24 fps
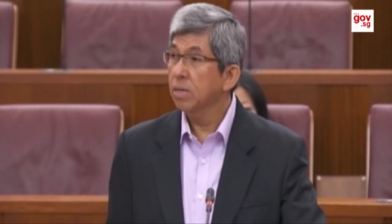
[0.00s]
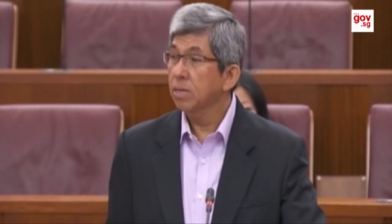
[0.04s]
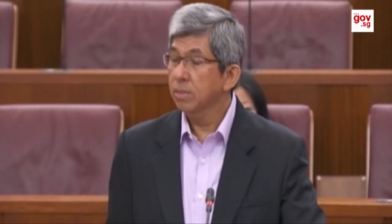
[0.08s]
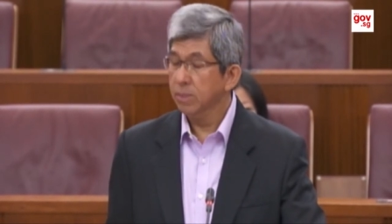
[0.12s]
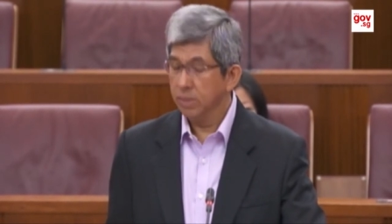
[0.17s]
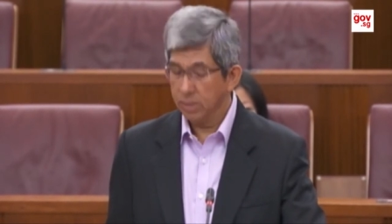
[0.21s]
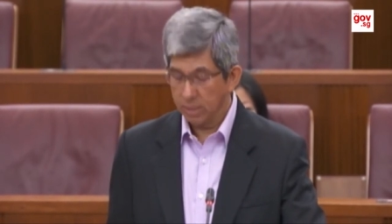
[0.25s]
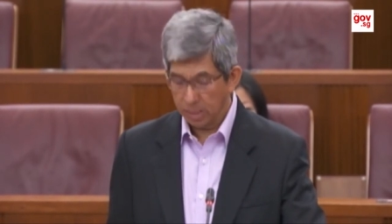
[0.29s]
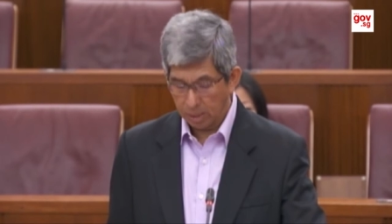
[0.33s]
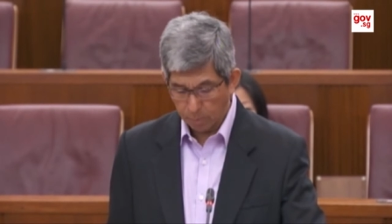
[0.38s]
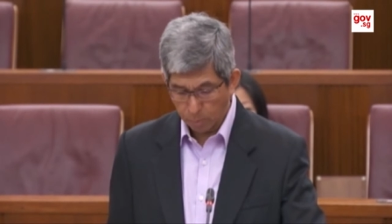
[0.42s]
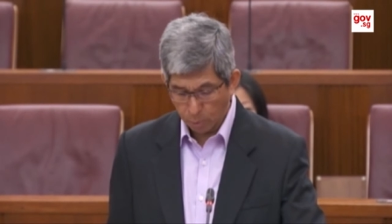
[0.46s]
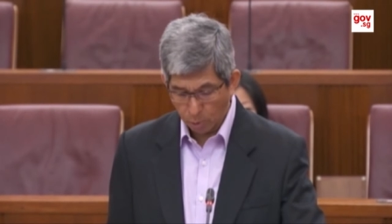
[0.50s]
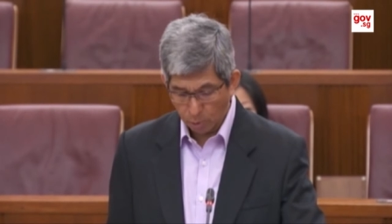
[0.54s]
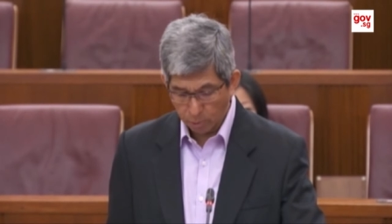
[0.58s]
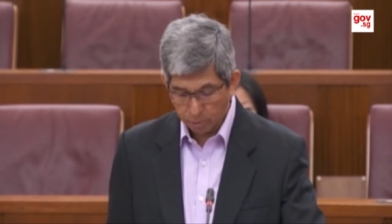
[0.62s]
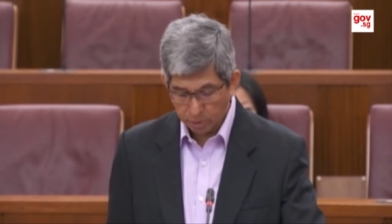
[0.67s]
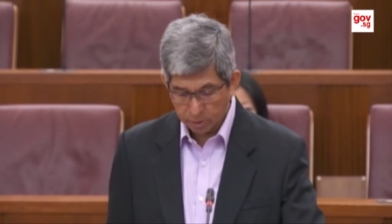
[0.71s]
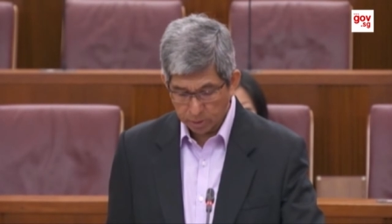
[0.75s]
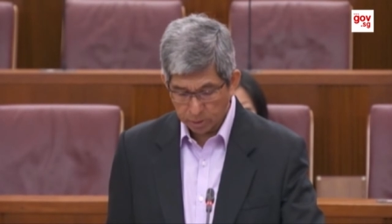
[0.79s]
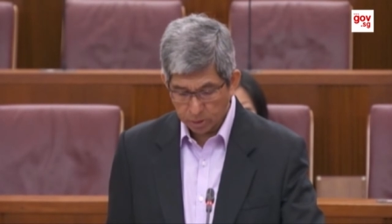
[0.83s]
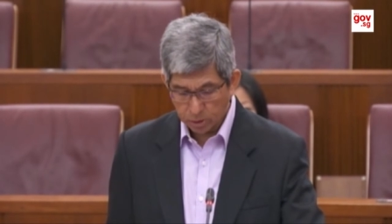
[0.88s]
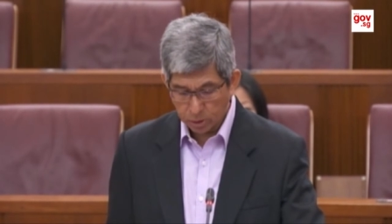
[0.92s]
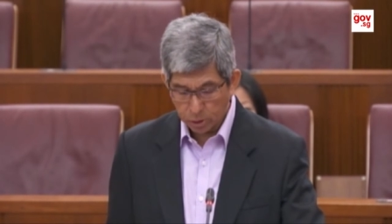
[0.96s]

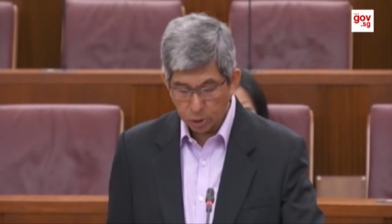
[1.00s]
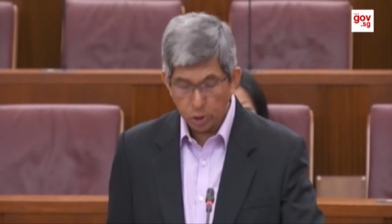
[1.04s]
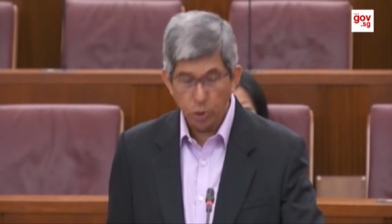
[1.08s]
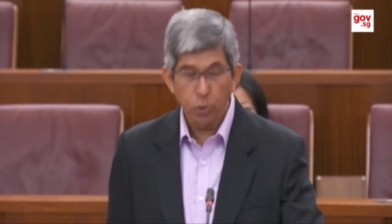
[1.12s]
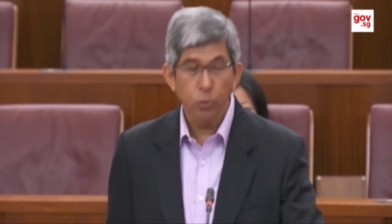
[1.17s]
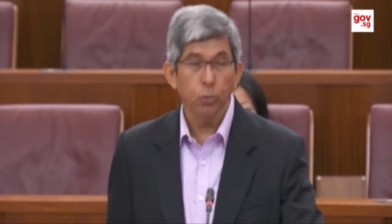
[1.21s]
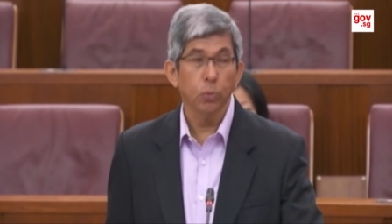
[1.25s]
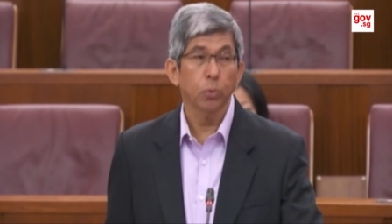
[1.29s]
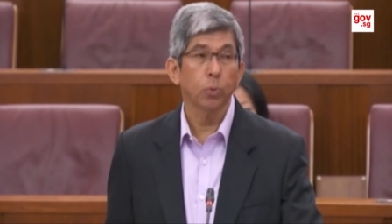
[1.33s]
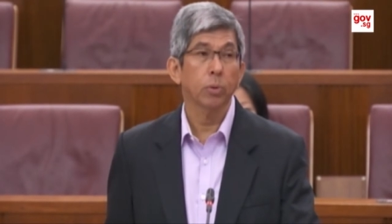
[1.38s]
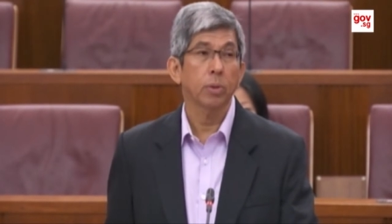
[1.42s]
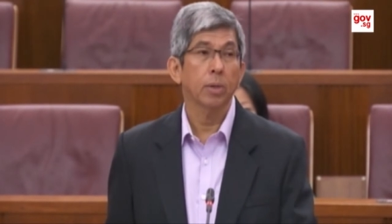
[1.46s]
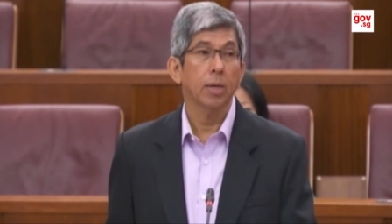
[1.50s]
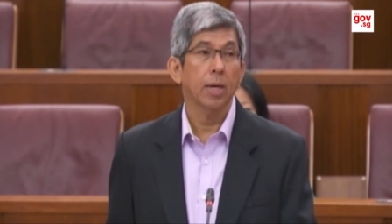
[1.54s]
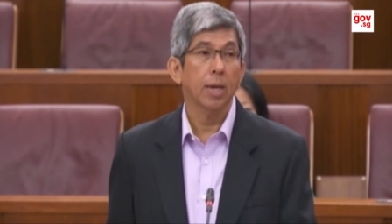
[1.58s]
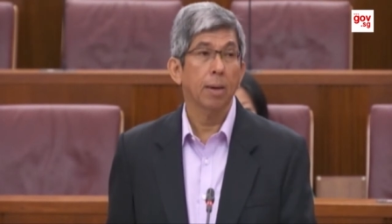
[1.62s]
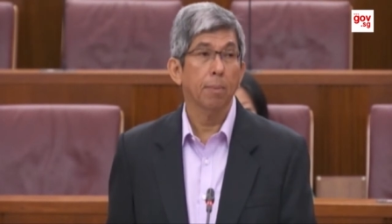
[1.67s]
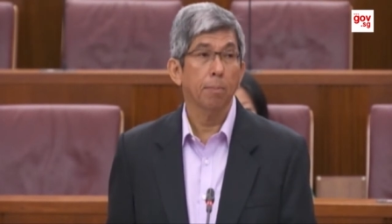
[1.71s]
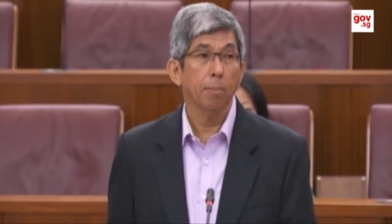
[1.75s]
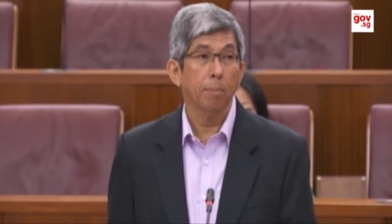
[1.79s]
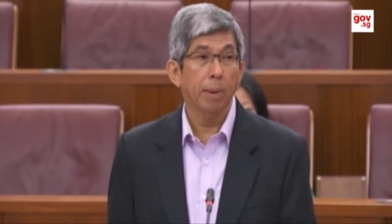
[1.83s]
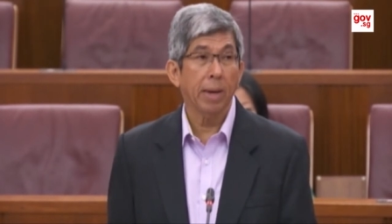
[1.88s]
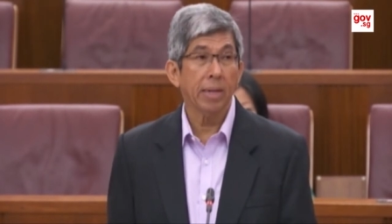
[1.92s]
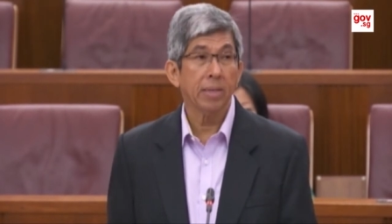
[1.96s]
Singaporeans new
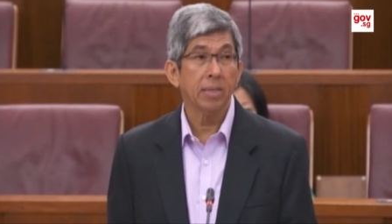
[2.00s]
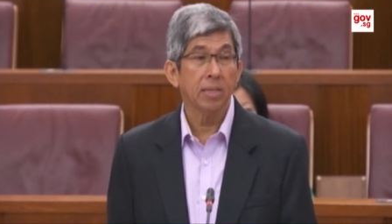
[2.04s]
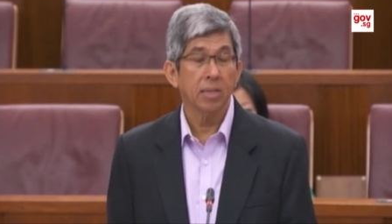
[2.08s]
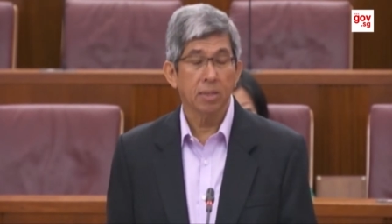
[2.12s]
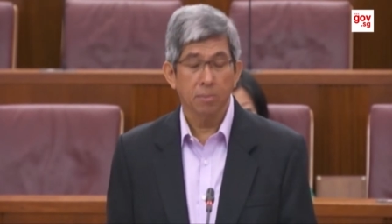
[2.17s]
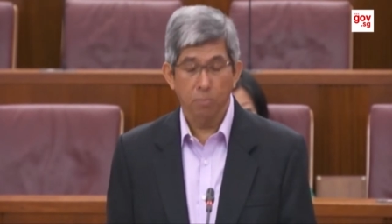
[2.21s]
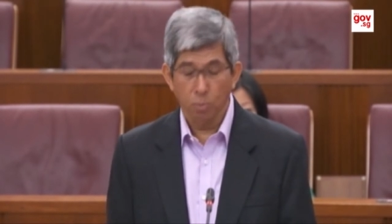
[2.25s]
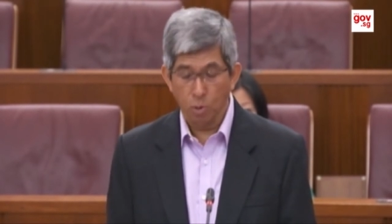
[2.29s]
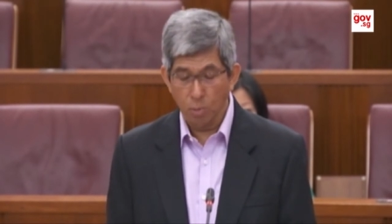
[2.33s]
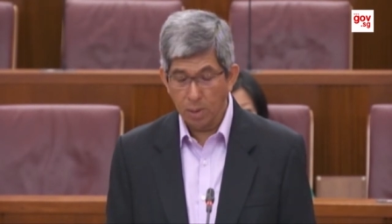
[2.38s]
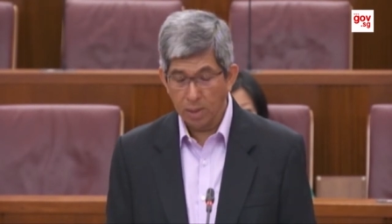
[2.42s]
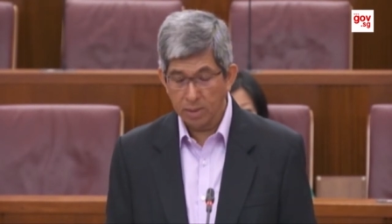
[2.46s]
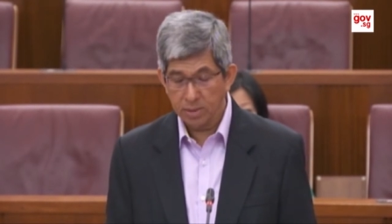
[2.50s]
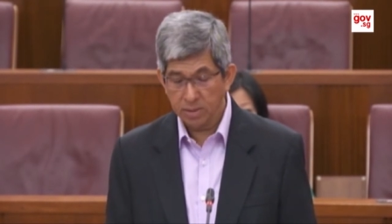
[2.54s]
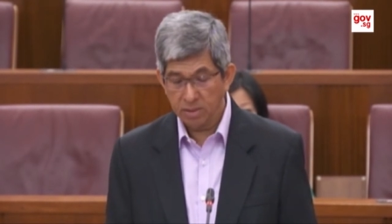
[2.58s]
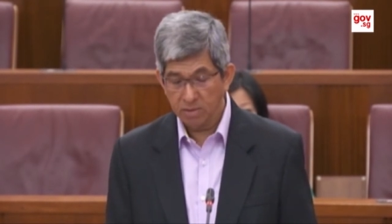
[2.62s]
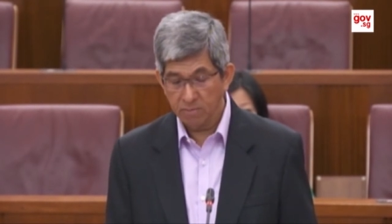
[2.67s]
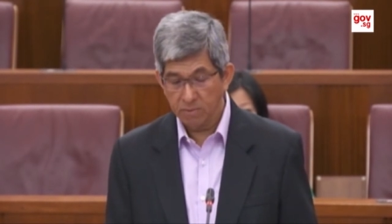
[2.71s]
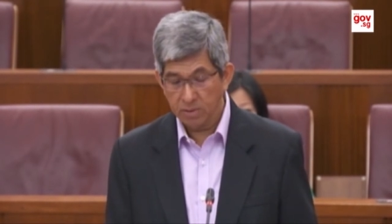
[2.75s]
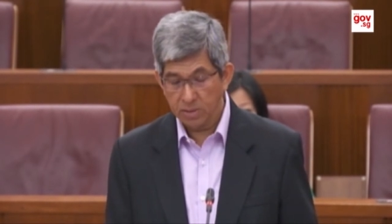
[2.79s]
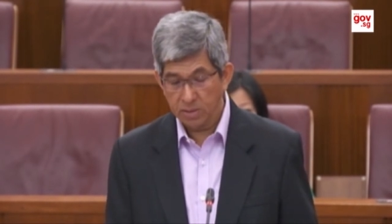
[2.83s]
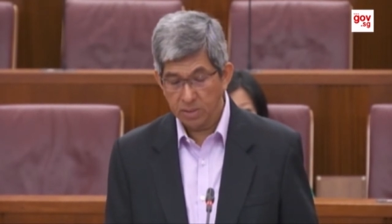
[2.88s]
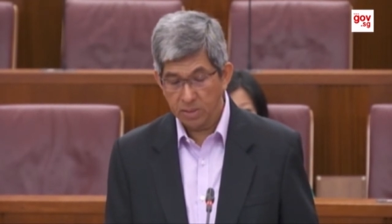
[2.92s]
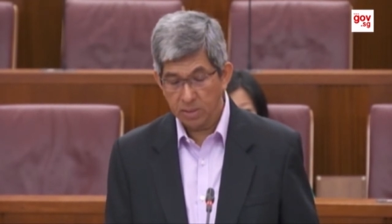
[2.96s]
and better mobile
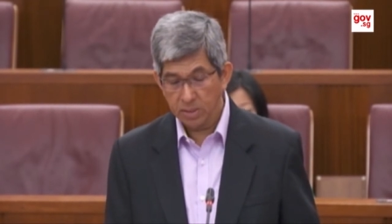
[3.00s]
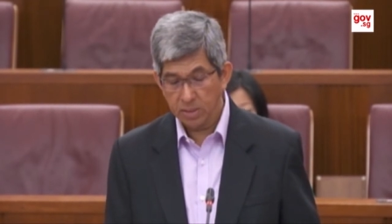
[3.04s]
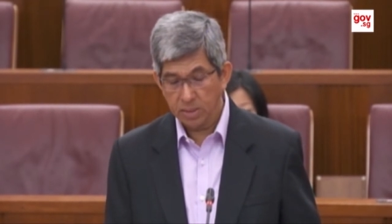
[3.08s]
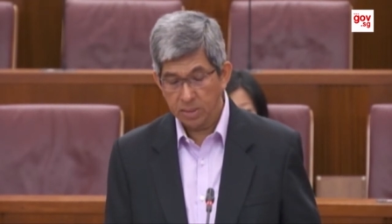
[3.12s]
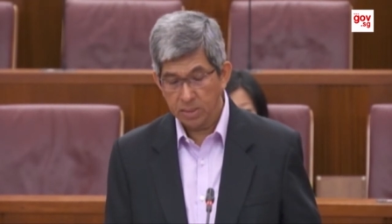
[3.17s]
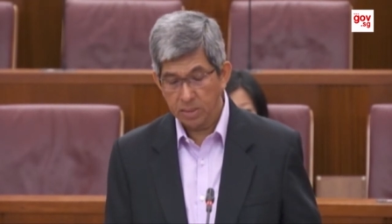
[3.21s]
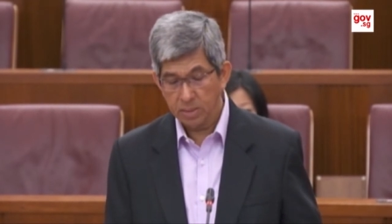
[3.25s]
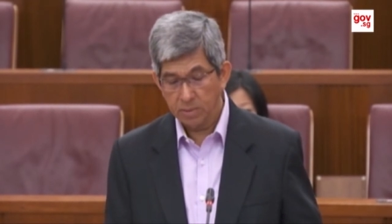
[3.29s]
services.